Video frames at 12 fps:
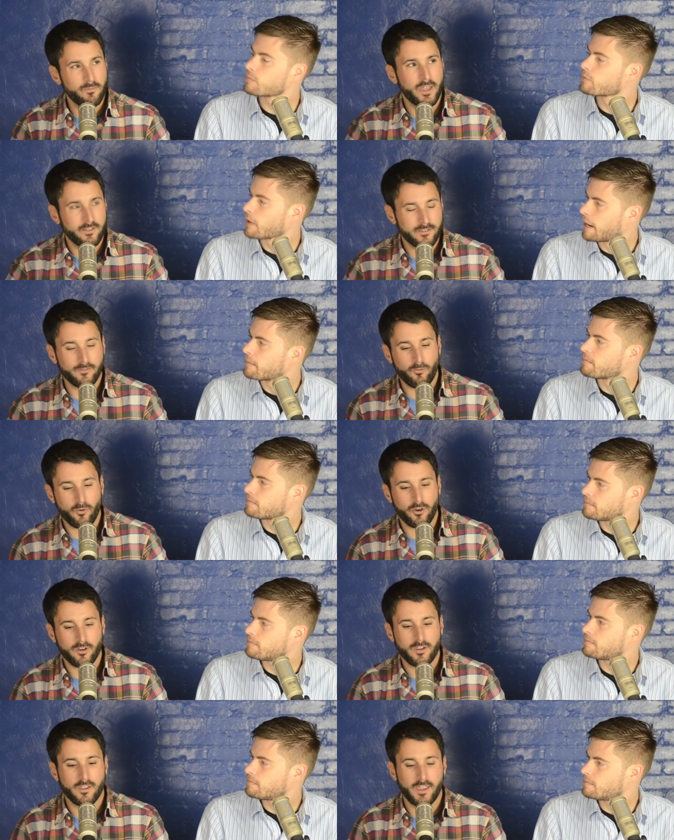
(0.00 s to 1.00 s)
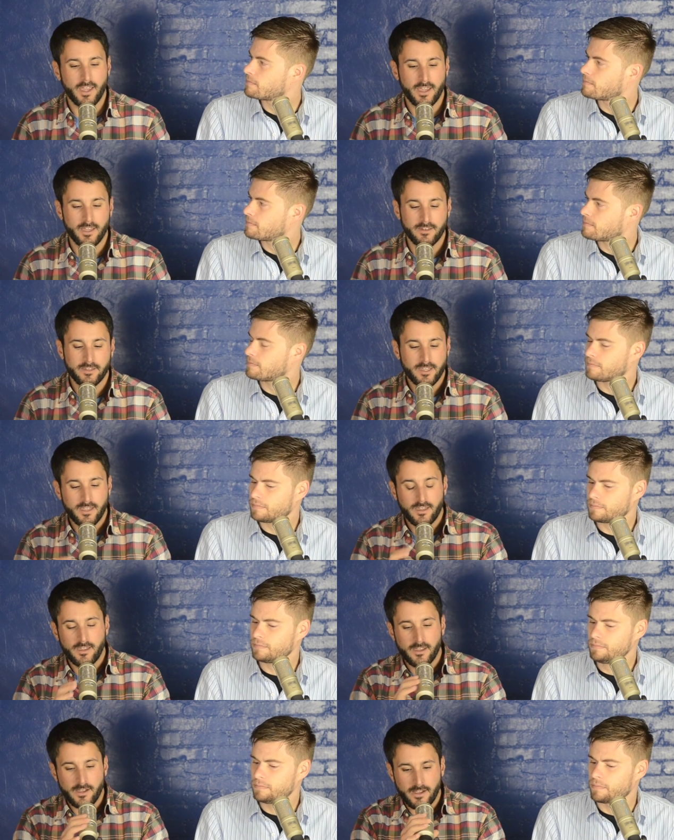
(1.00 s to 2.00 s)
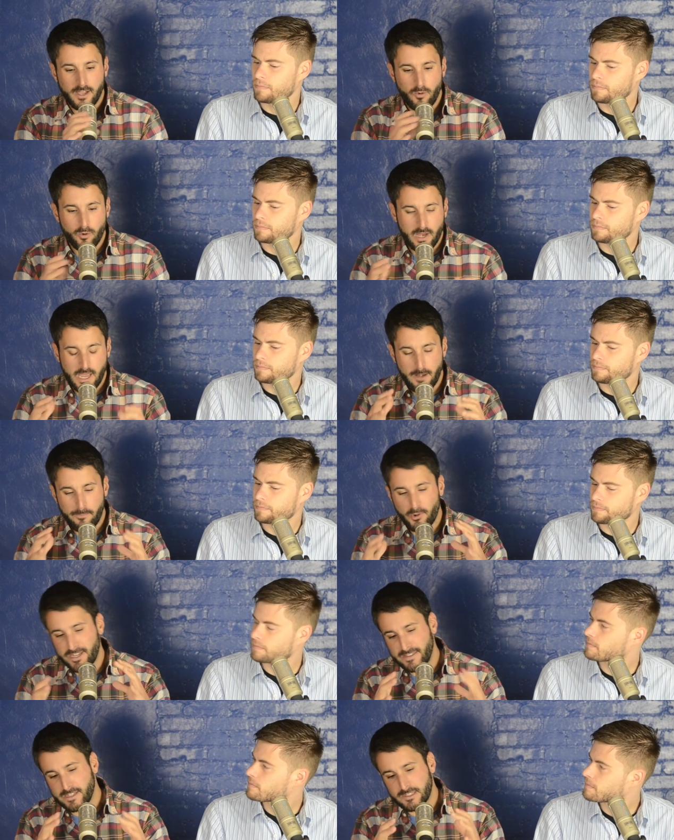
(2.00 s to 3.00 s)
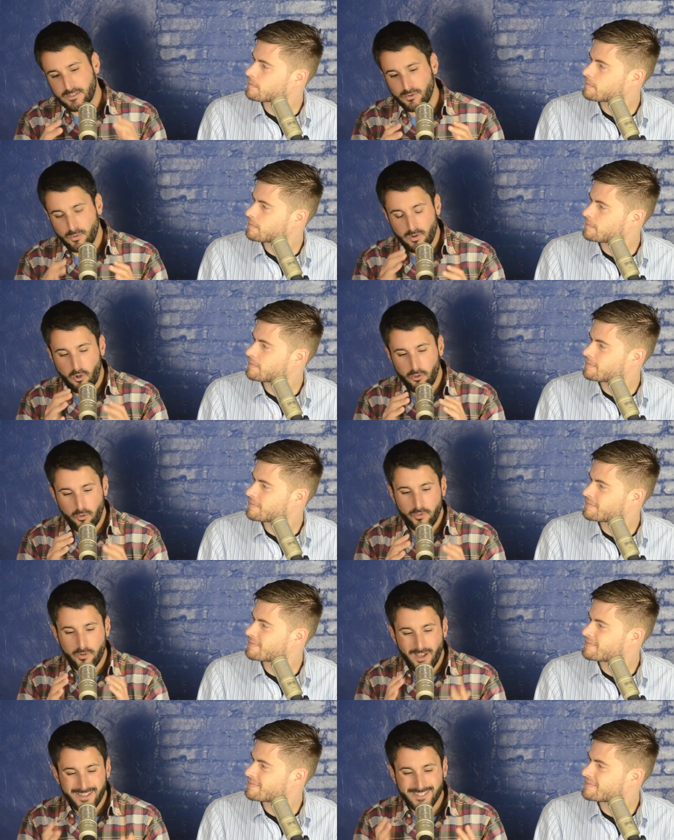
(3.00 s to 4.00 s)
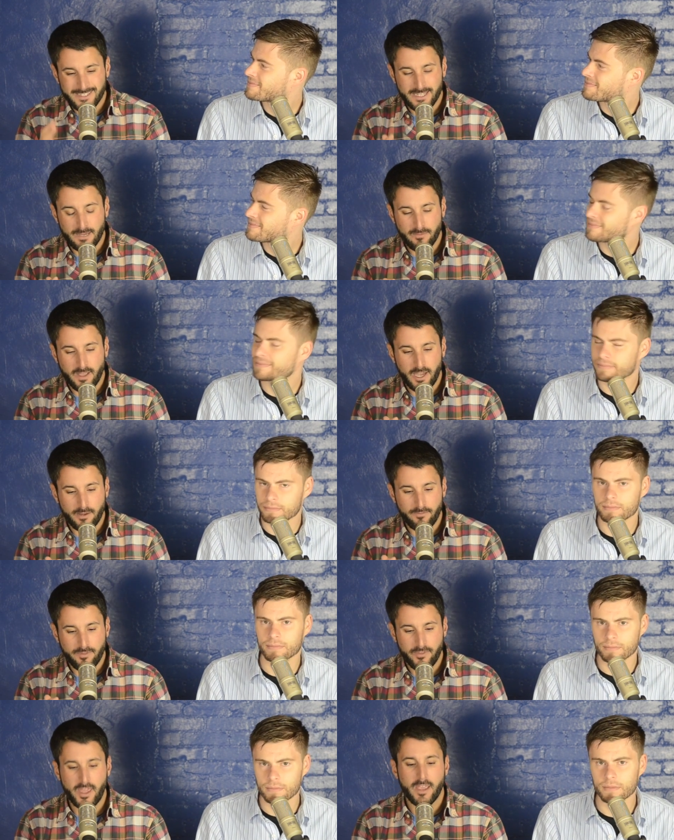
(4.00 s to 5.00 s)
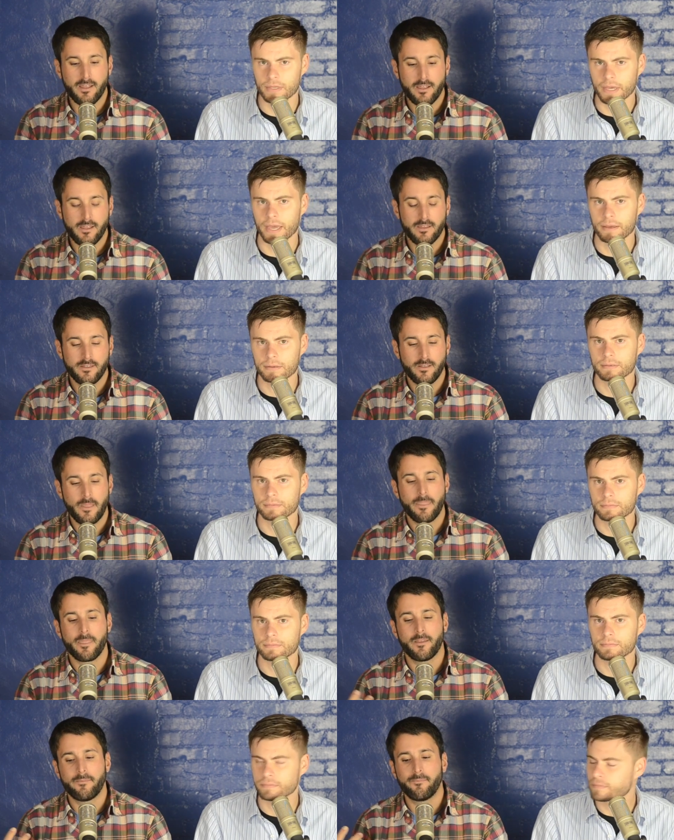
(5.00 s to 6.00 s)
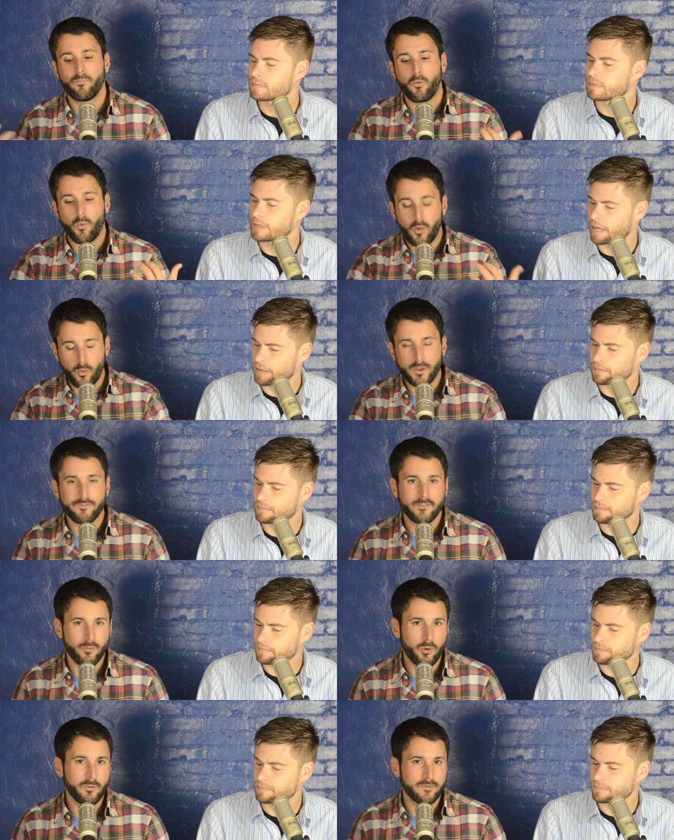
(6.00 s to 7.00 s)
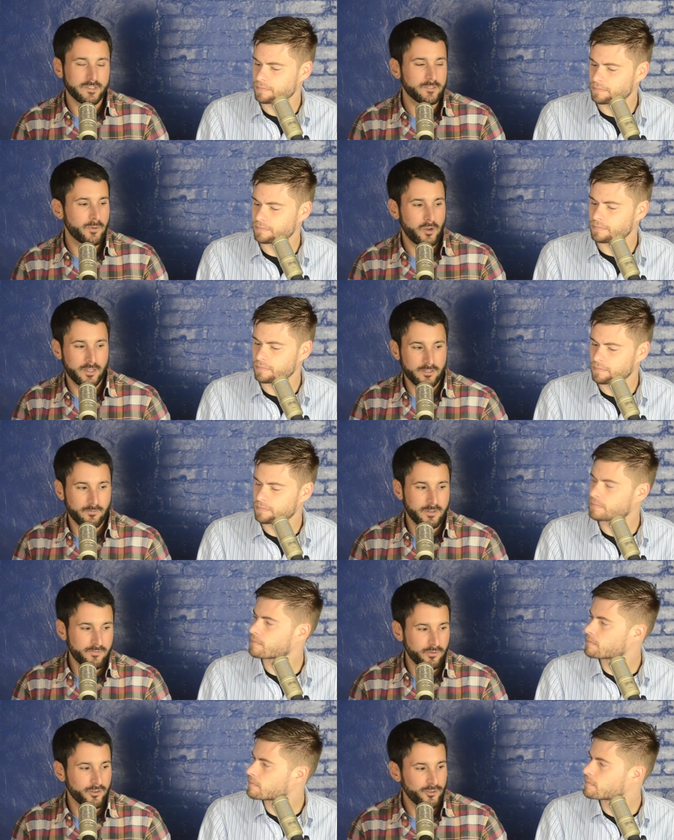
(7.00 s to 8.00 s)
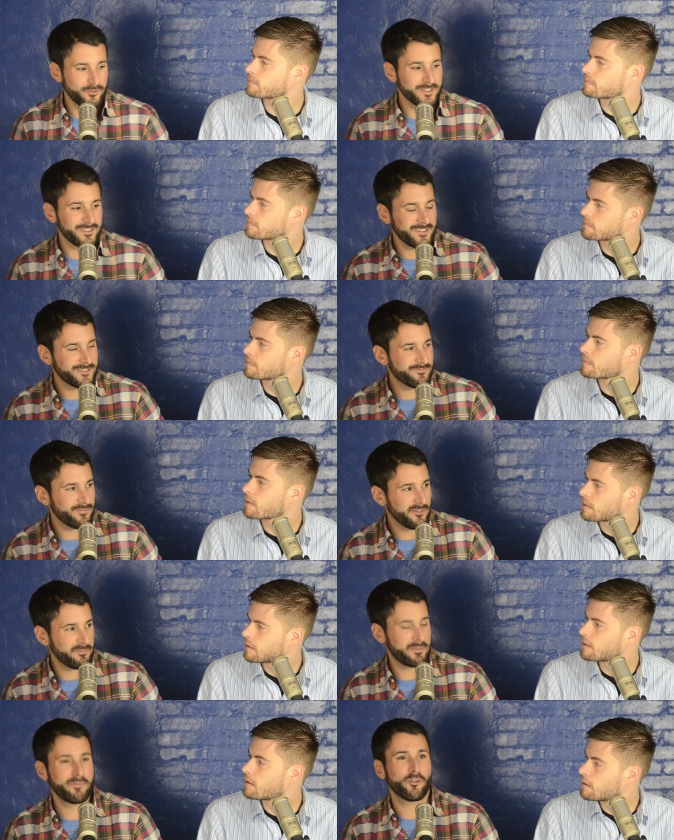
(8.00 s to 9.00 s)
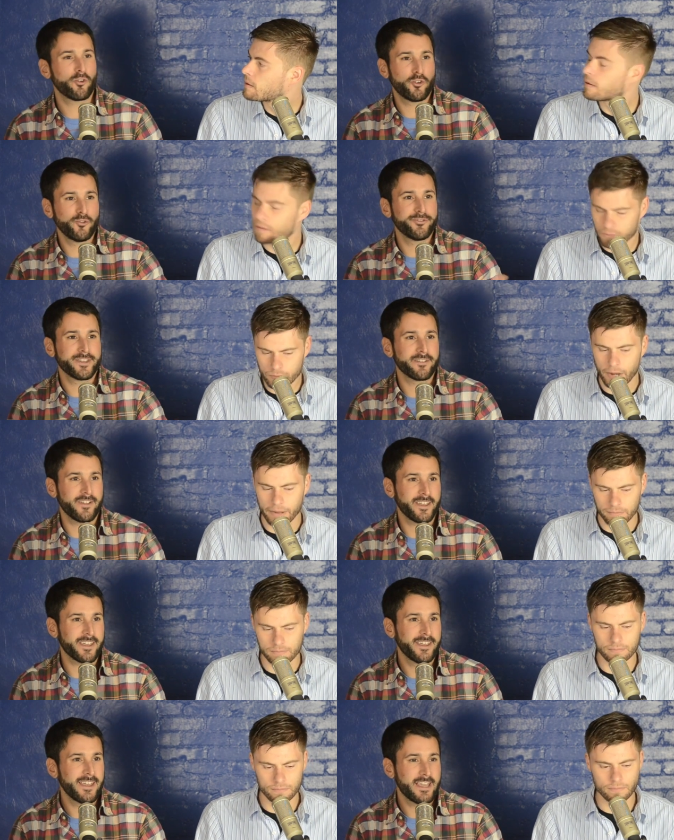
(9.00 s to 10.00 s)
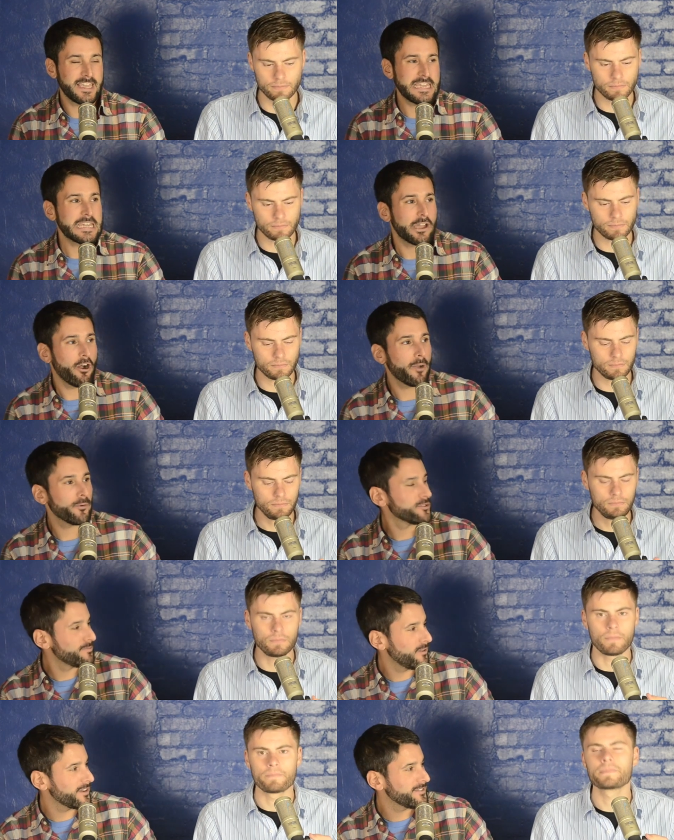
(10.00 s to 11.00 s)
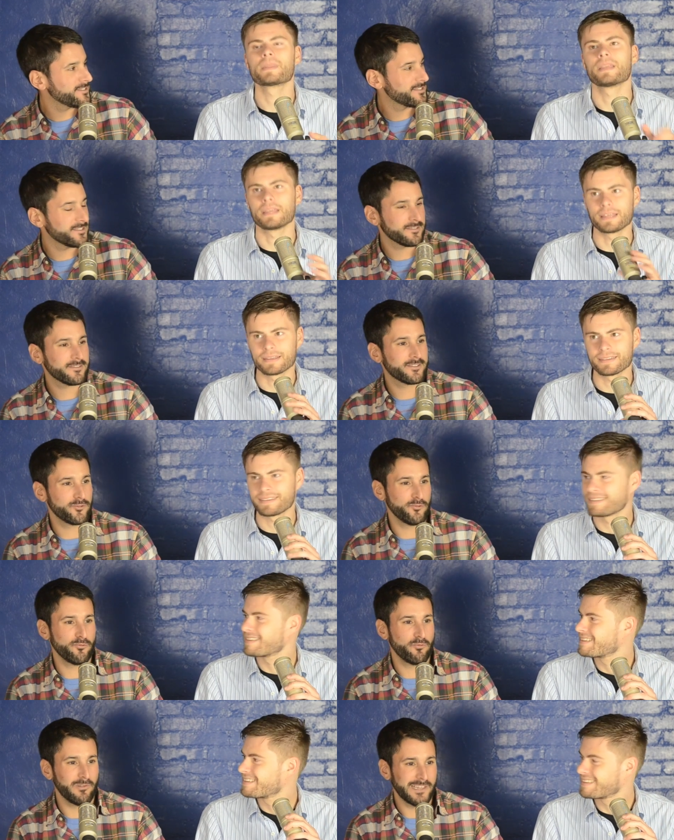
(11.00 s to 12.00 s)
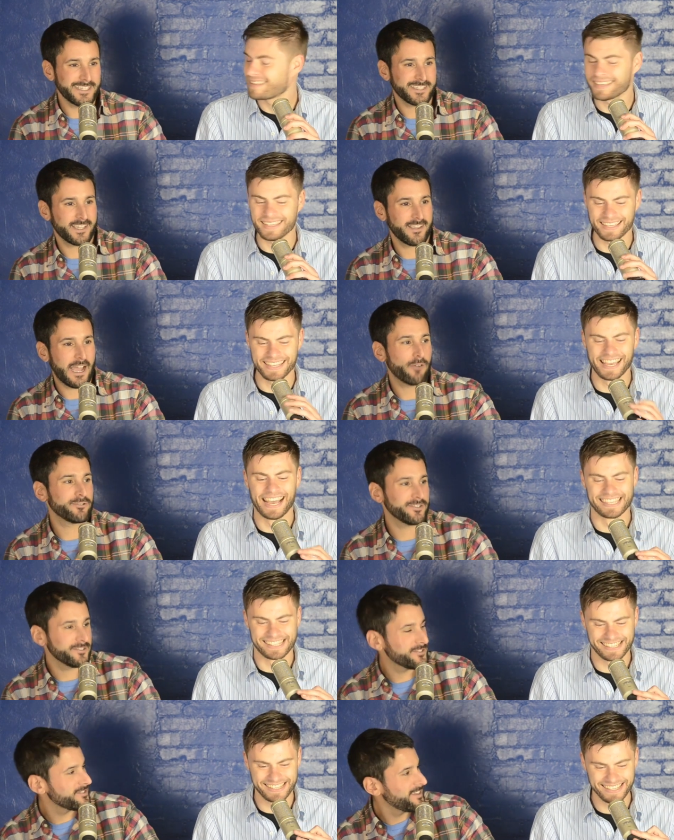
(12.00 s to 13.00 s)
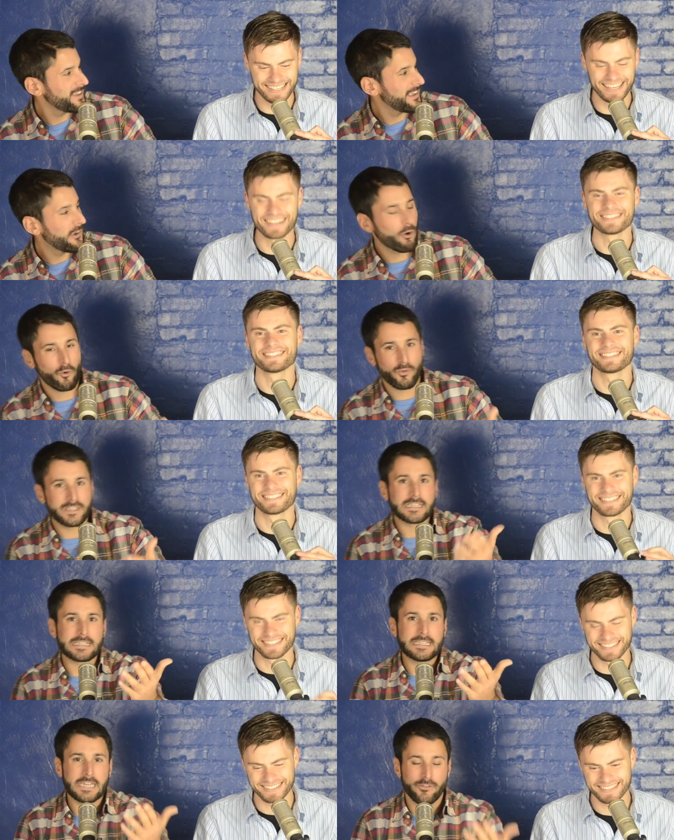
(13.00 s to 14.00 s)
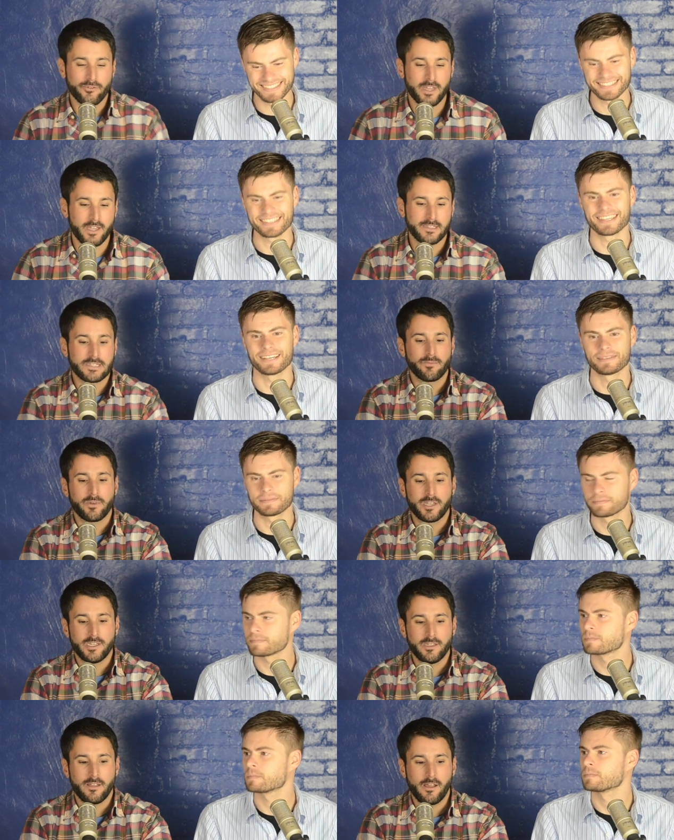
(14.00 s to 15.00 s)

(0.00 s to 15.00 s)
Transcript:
Speaker 1: meant right. to work. And uh, we're kind of putting these two, although they're not the same kind of thing. Yeah what we've what we've experienced are people are using these people are using right. like e-commerce plugins to to list houses. Yes. Yeah. Or recently the other day yep. somebody